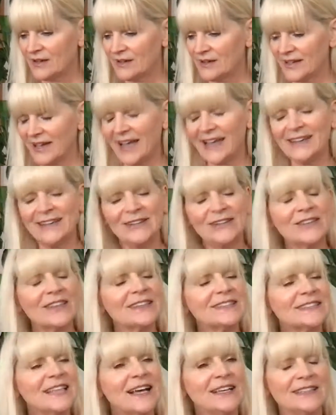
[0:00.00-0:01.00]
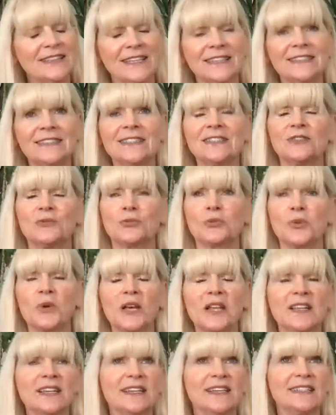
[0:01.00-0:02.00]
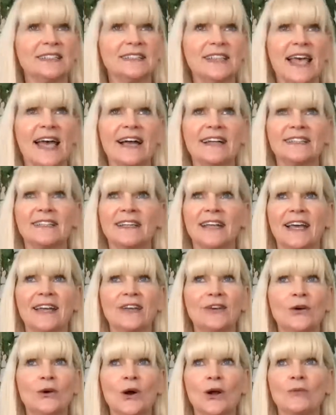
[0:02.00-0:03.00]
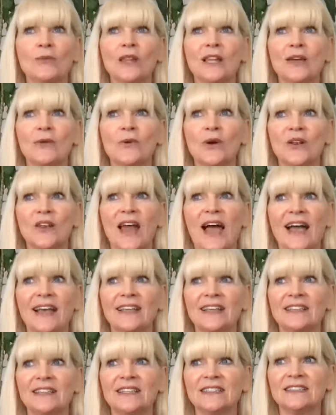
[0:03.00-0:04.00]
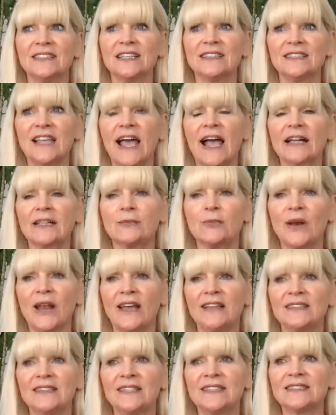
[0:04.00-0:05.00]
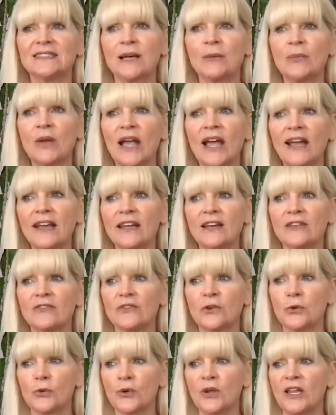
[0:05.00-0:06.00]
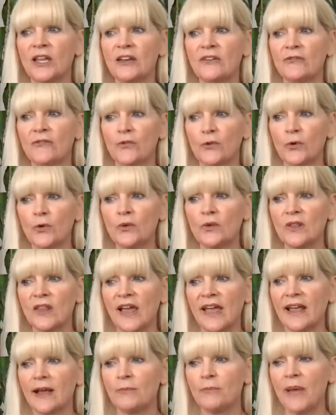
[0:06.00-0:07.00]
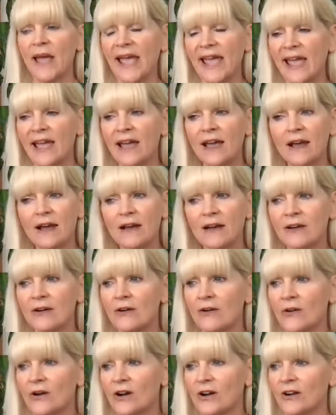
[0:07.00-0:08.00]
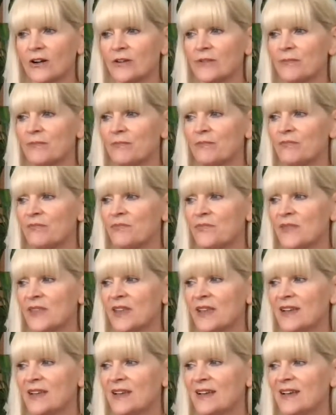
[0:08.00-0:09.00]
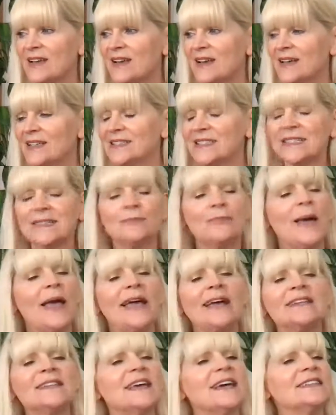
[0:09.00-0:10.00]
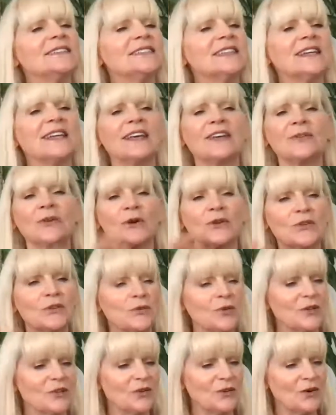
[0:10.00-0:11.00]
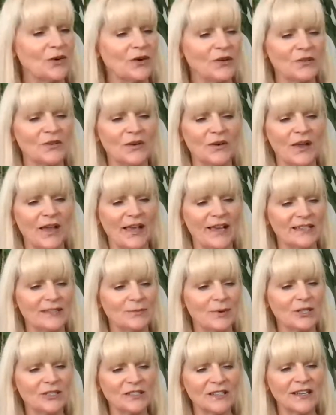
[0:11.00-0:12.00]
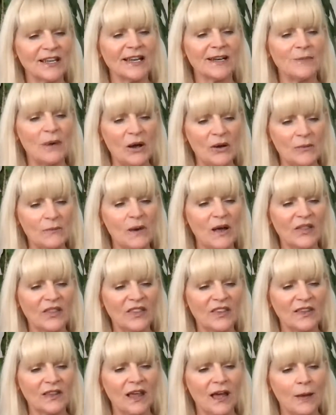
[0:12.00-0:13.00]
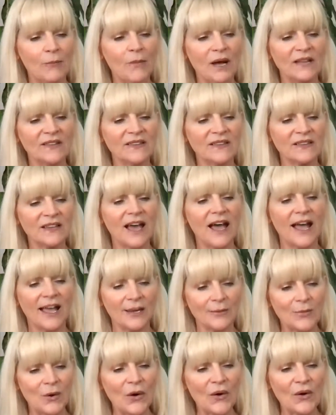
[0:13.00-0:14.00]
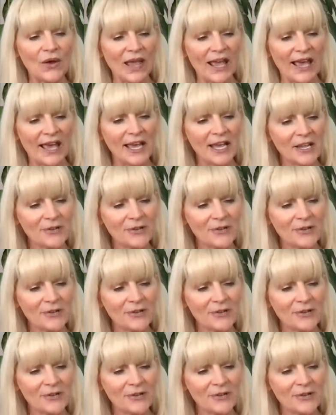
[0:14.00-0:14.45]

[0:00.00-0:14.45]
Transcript: I know this is really exact, and I normally would not get this exact, but I see some kind of green fruit like a pear, or just pay attention in grocery stores, okay? Especially in about a month's time, okay?